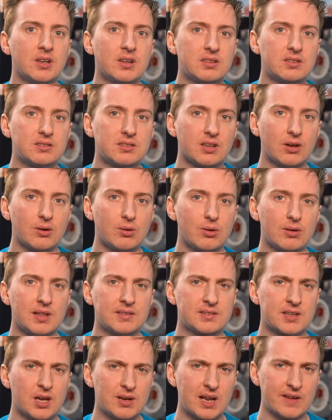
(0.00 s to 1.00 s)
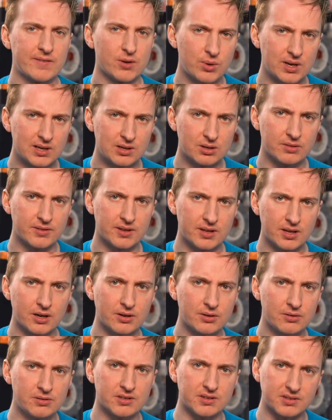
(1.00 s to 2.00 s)
so let's go and have a quick look at the
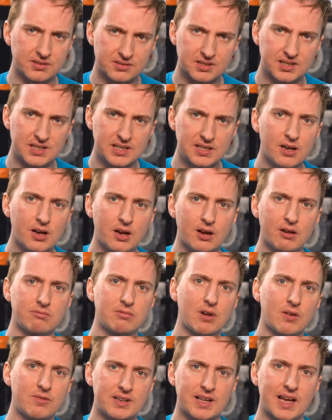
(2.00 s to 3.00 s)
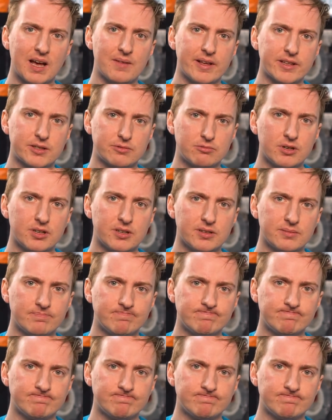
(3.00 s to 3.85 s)
code and see roughly how that's written.